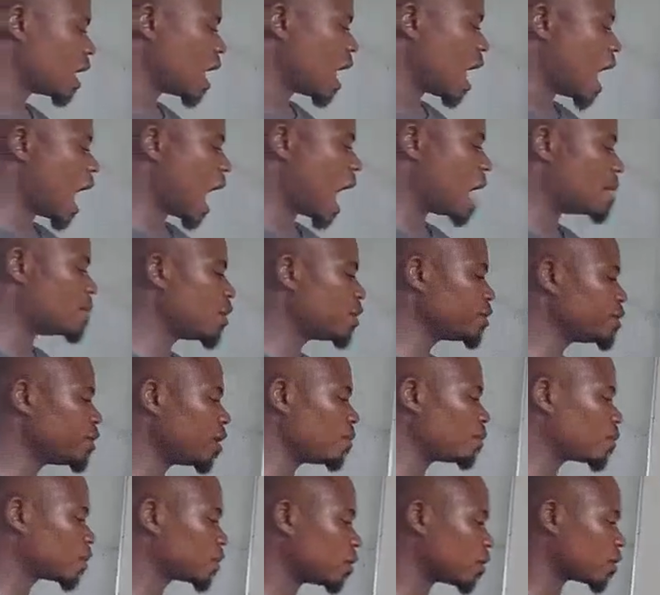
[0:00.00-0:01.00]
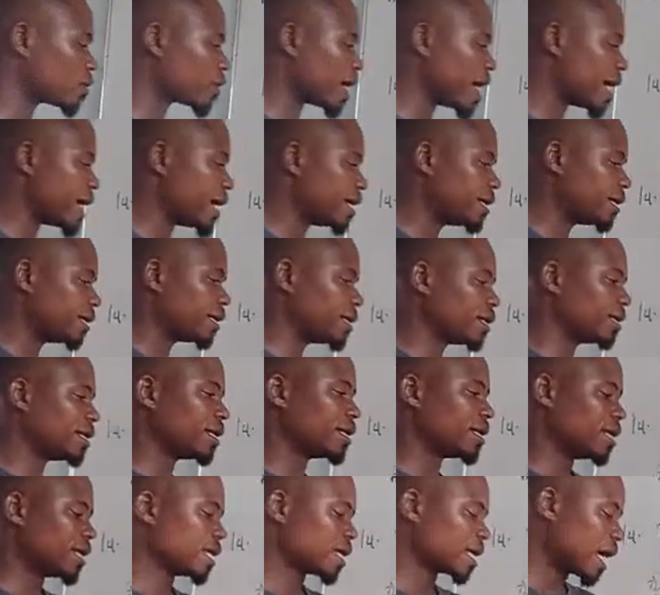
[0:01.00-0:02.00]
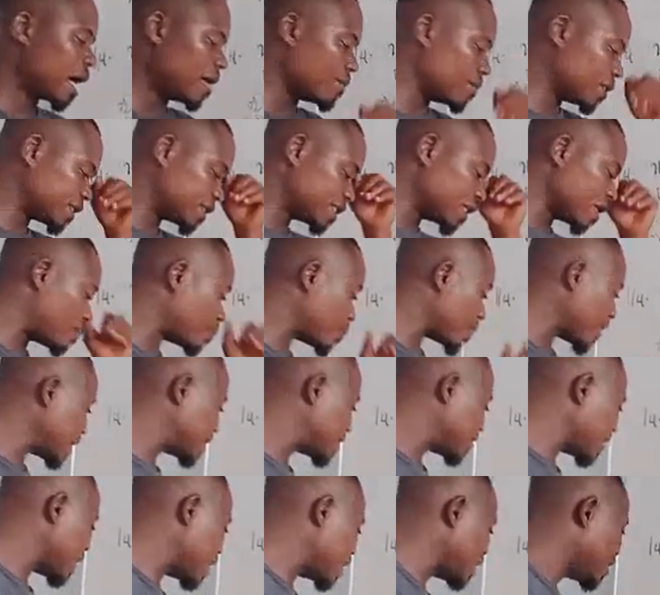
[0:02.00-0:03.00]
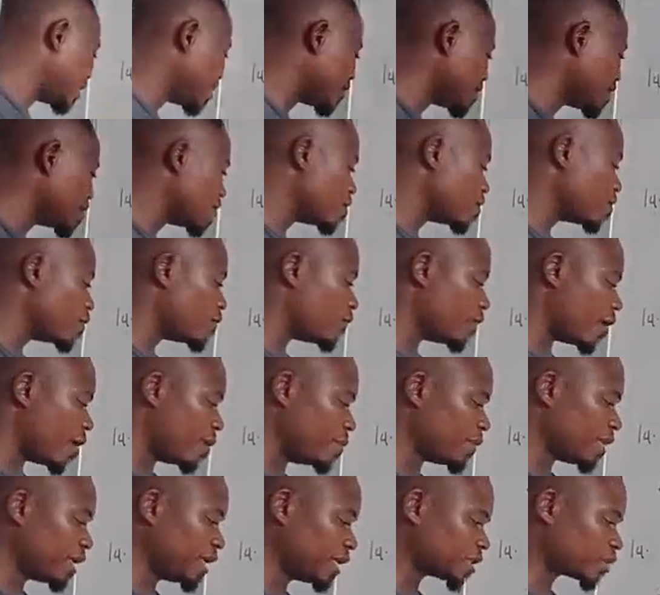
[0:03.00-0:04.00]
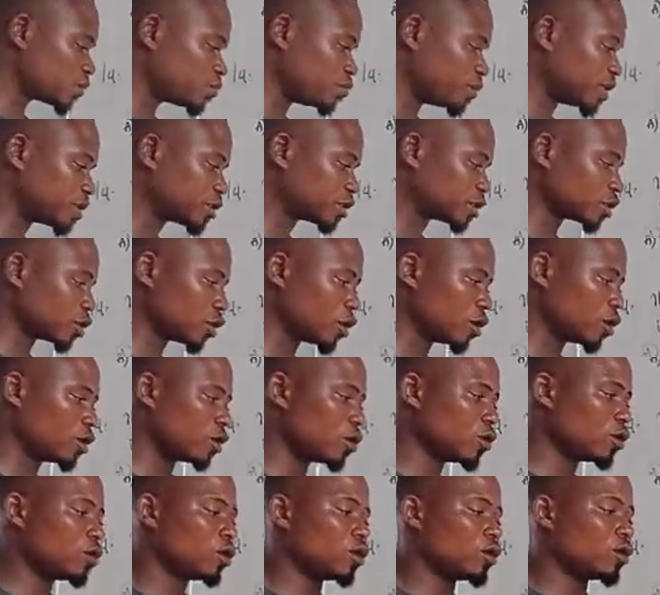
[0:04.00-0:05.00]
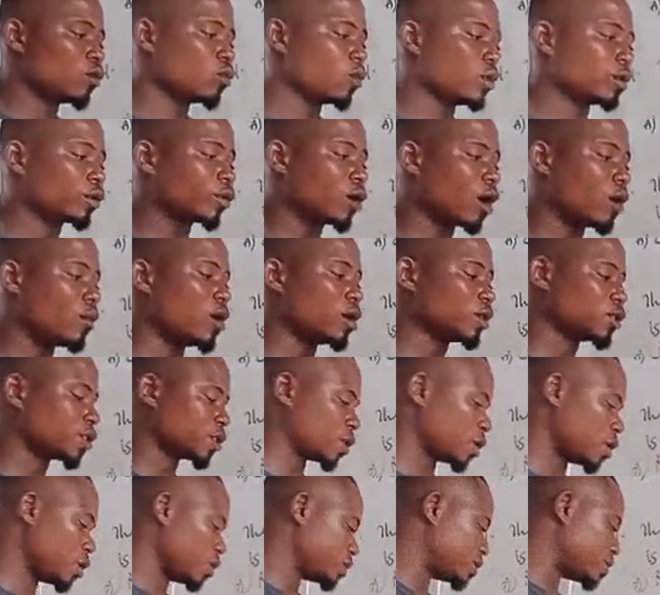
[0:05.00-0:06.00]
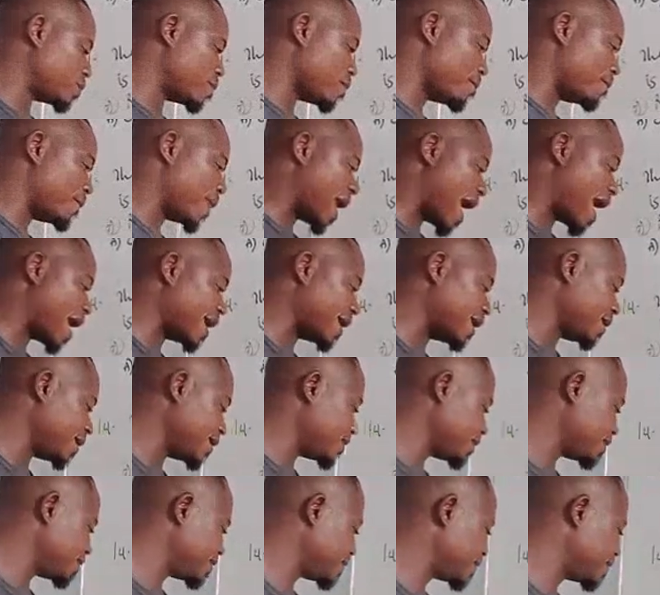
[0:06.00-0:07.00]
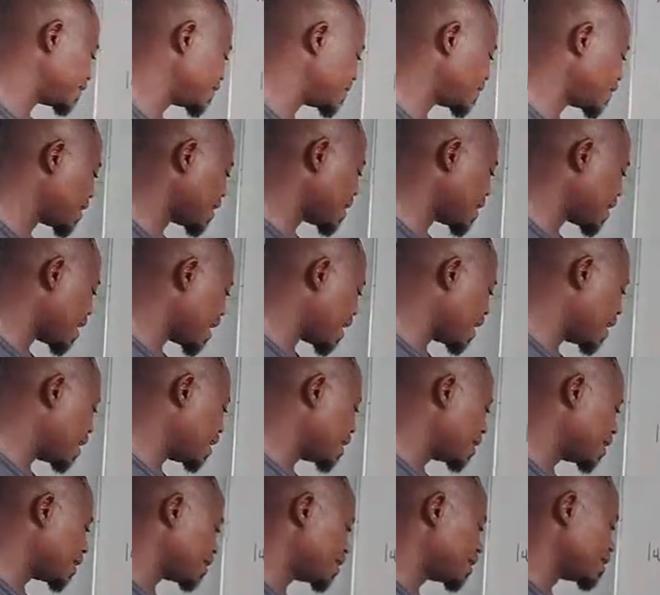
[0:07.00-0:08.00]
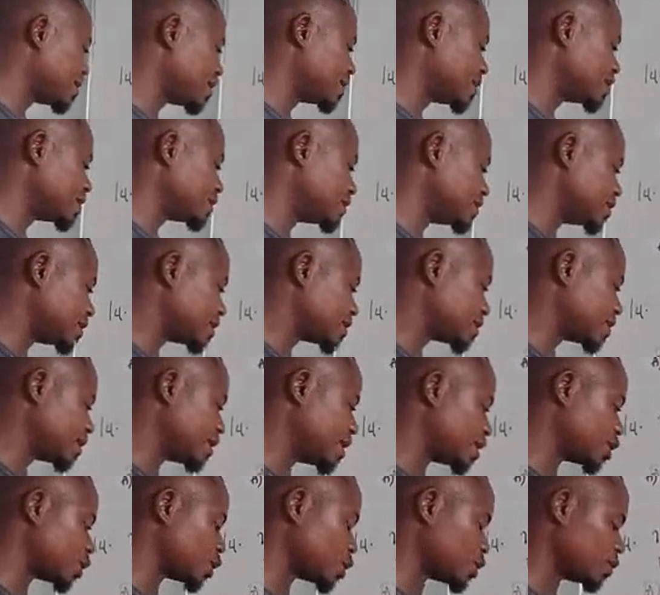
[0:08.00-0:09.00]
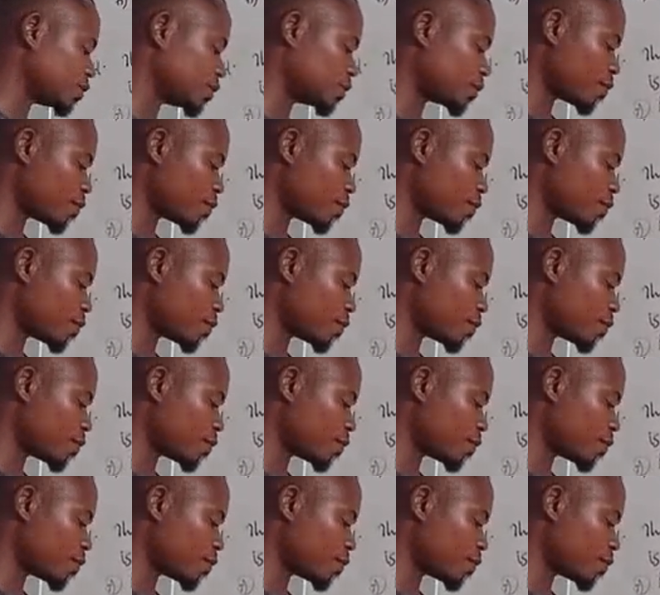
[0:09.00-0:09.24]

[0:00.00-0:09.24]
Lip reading: Ammonium chloride can be separated from its mixture with common salt by A, distillation,